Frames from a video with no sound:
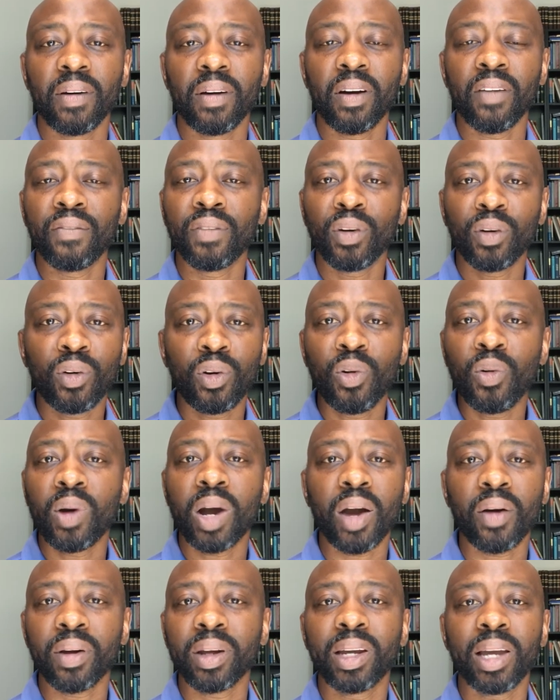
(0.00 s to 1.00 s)
of who
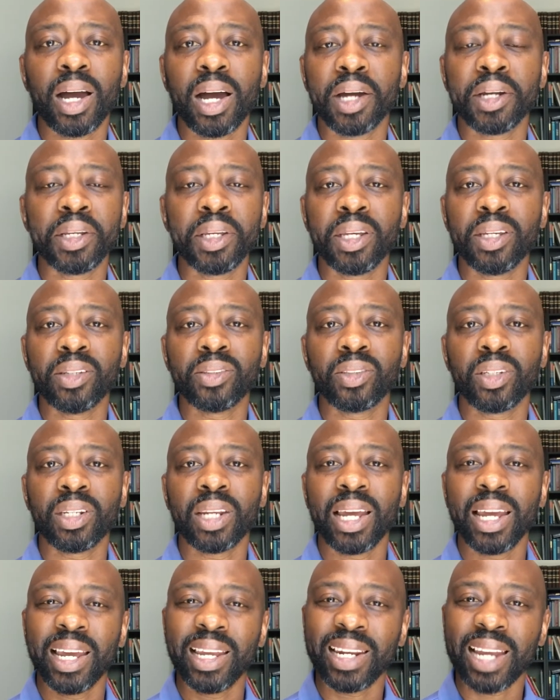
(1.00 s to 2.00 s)
our God is,
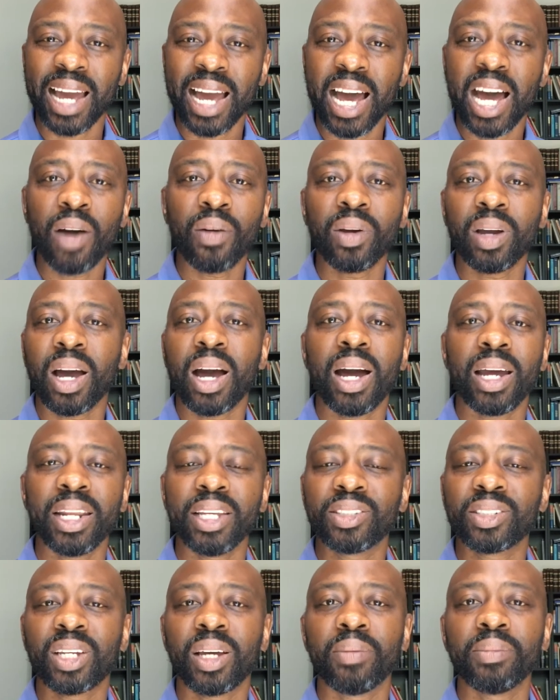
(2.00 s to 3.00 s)
and how God
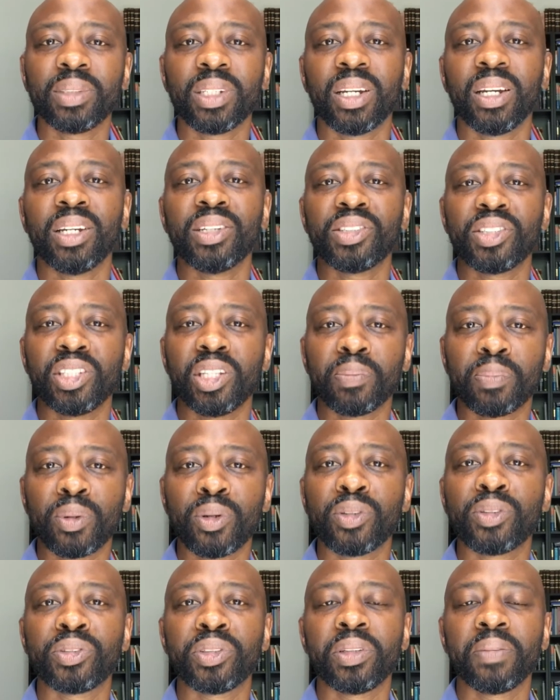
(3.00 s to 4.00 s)
has come to us in the
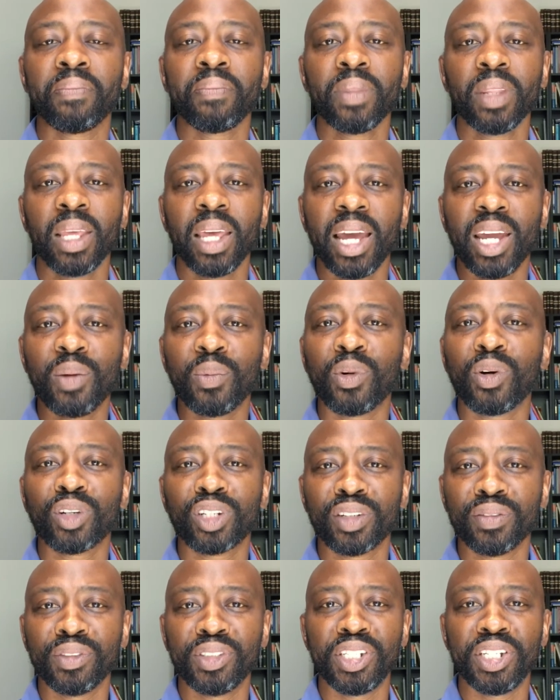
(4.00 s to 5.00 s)
person and
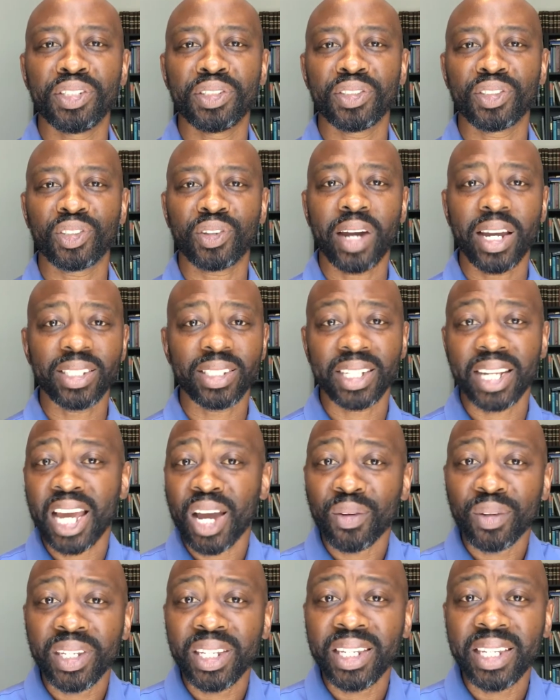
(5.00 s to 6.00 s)
work of Jesus Christ, and
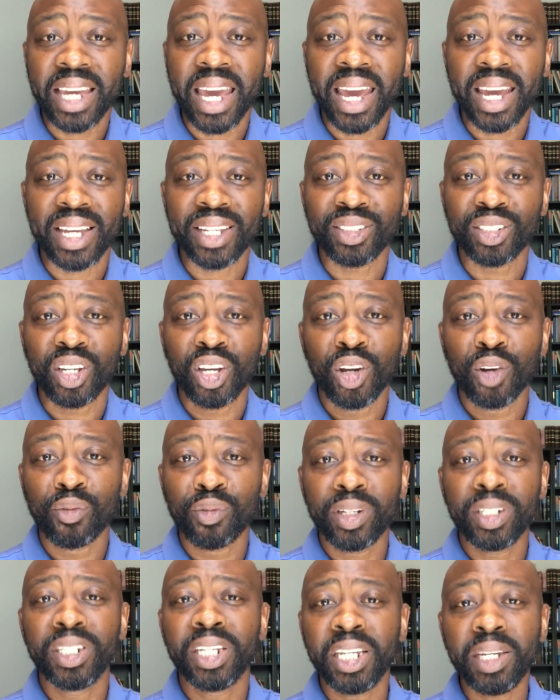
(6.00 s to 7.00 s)
how he has
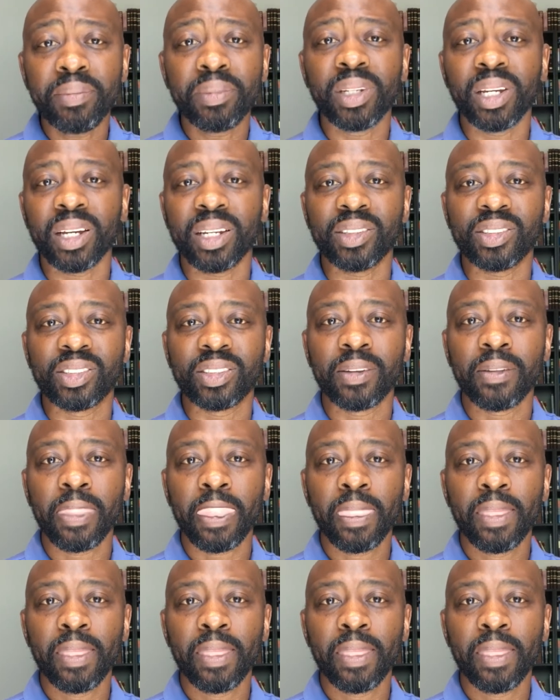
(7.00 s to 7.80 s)
redeemed us.